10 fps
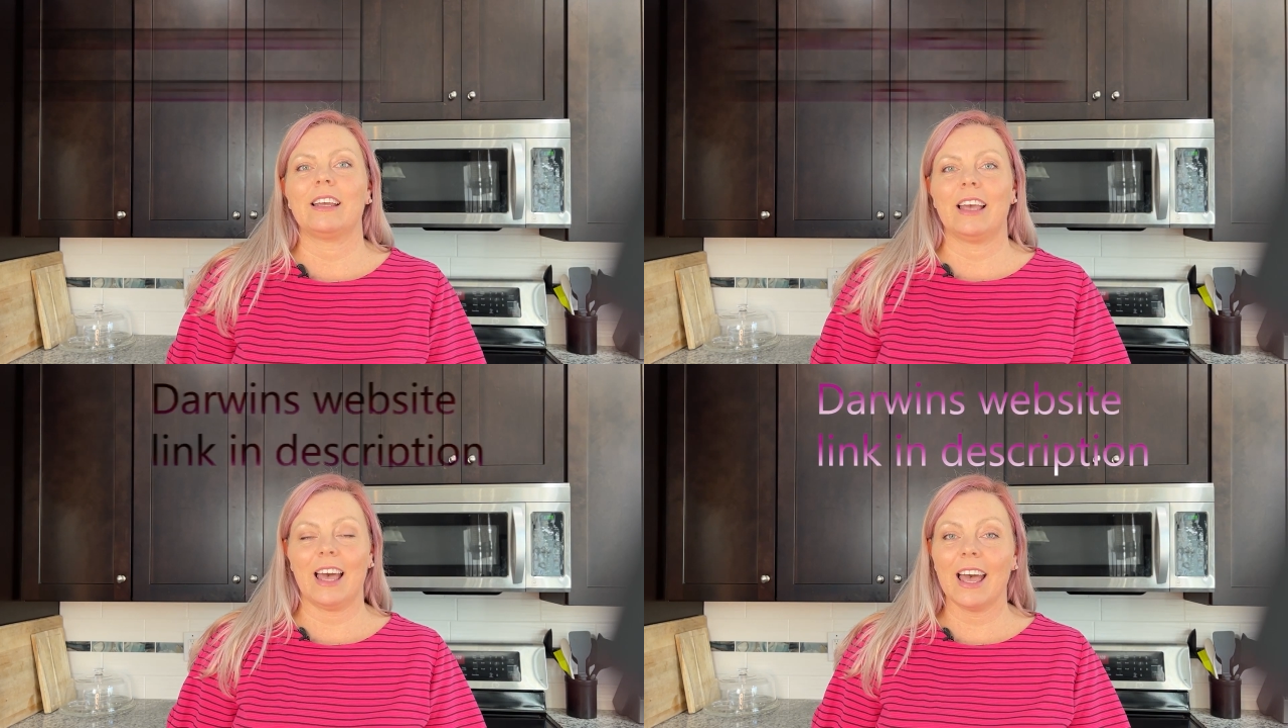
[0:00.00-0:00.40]

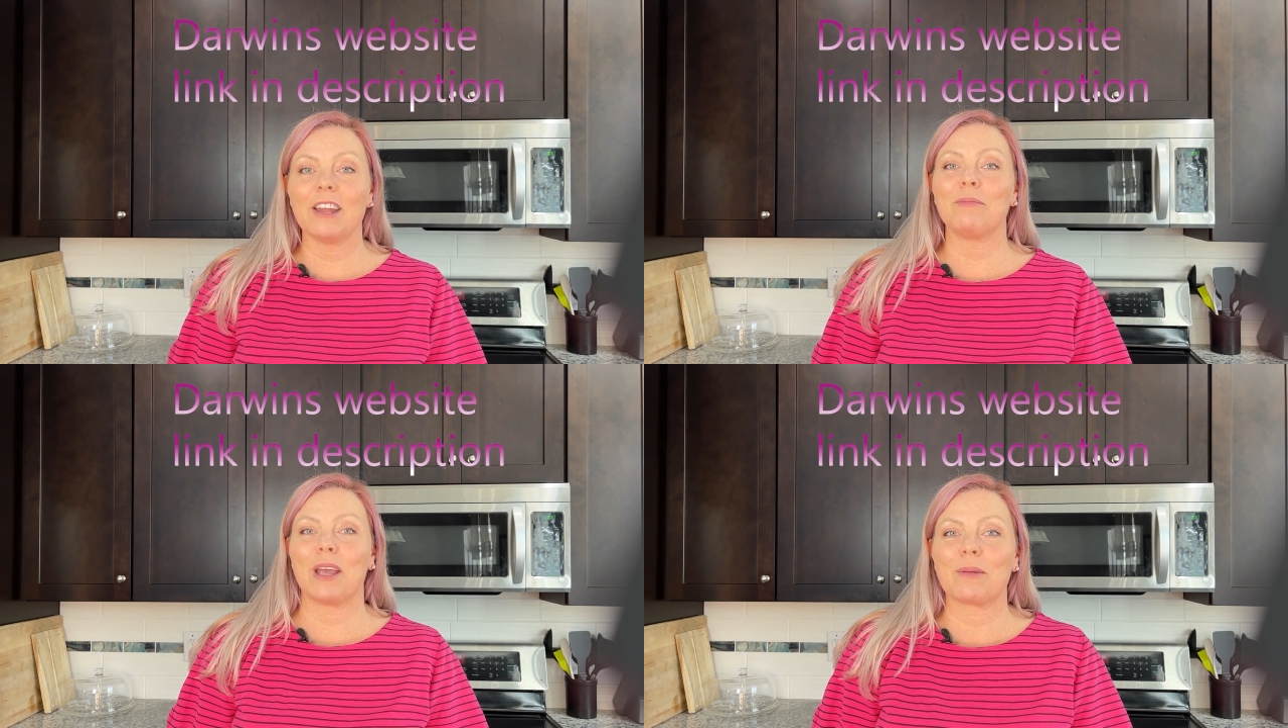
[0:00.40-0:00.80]

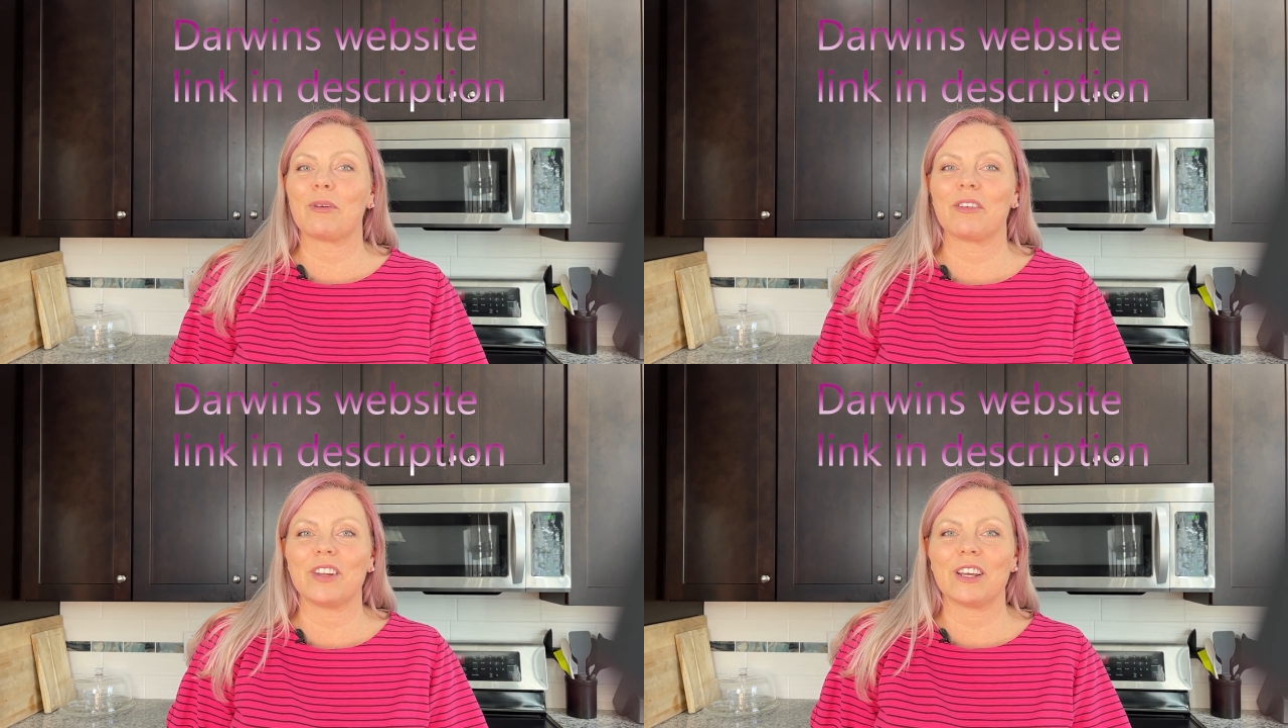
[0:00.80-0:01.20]
can make
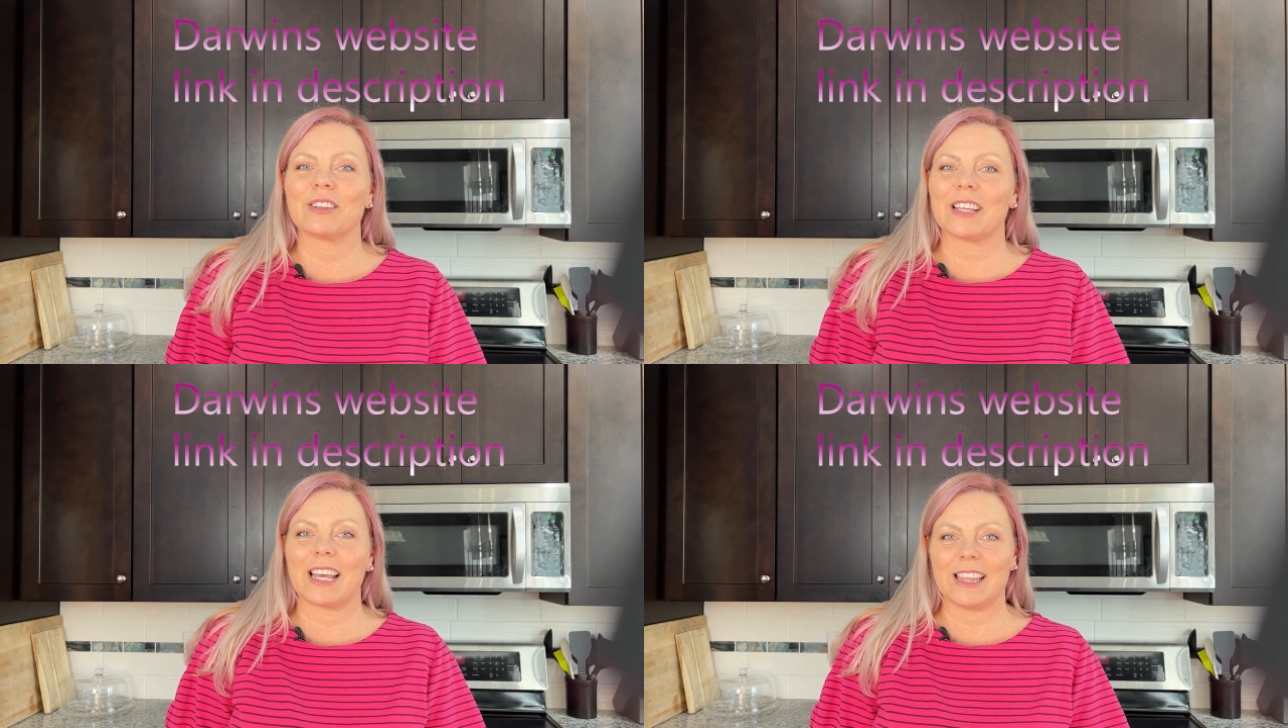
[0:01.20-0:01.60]
more
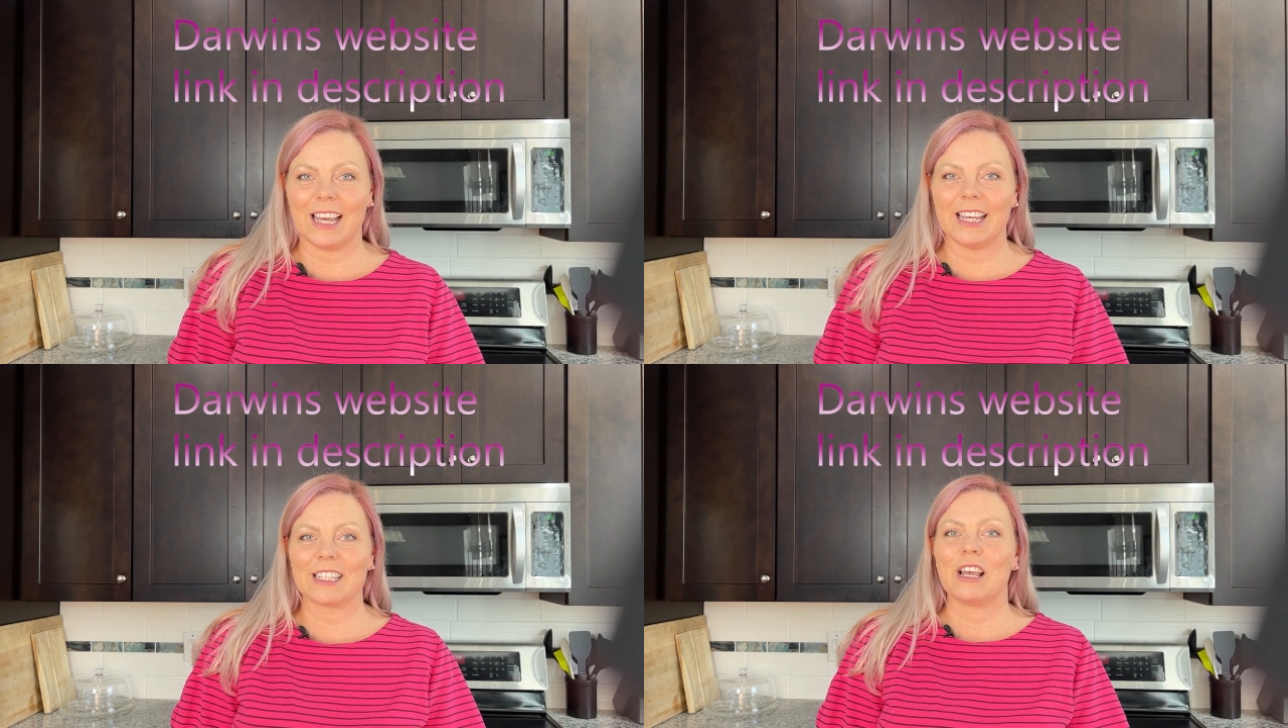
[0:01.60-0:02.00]
videos like
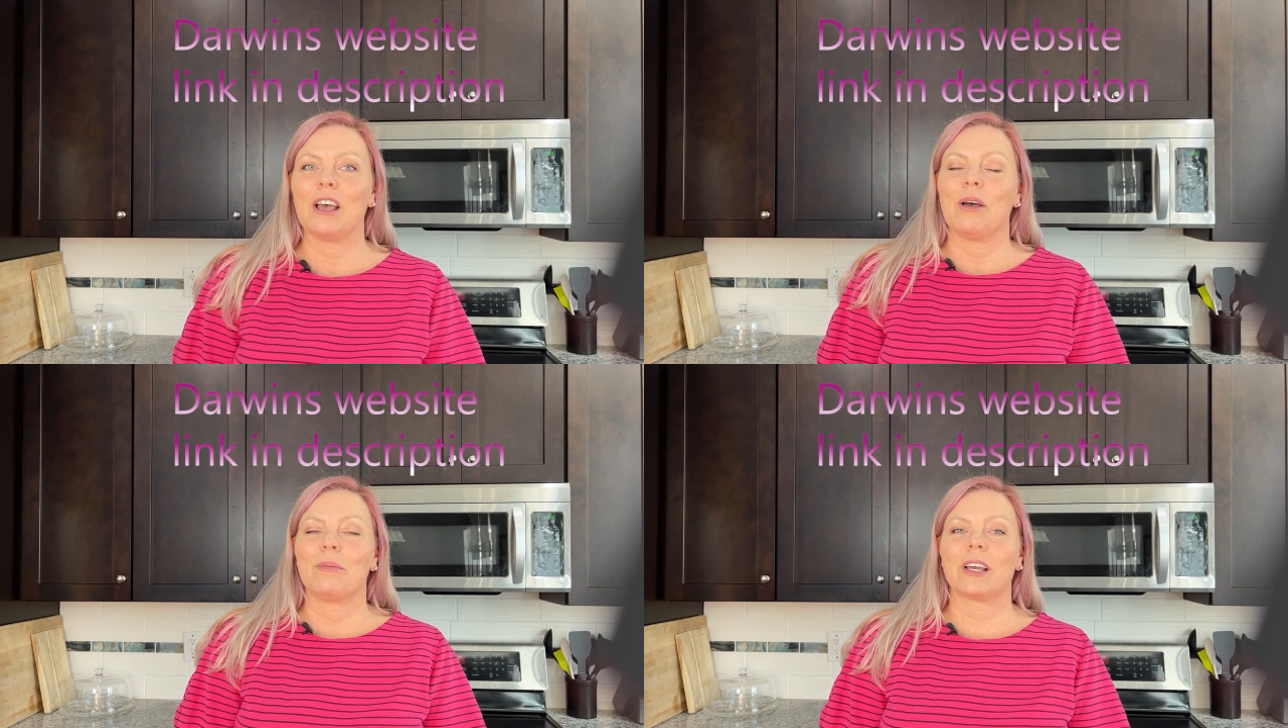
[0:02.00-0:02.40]
this,
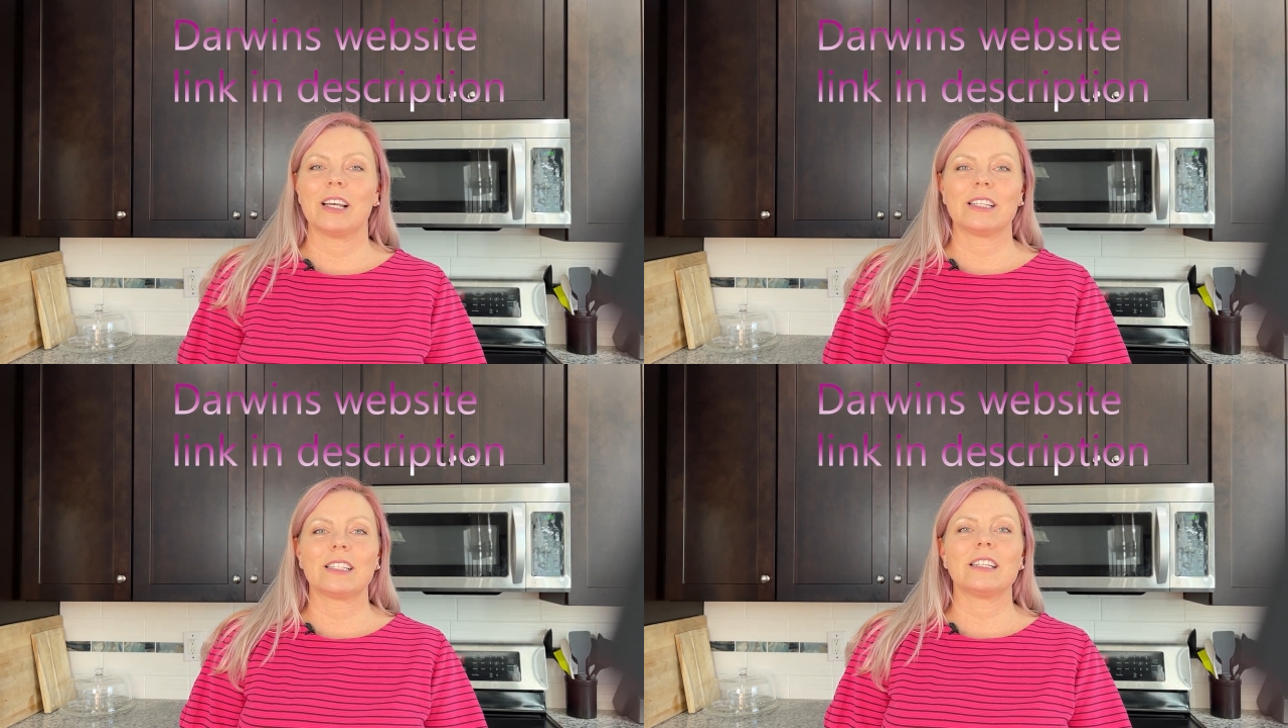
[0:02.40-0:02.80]
because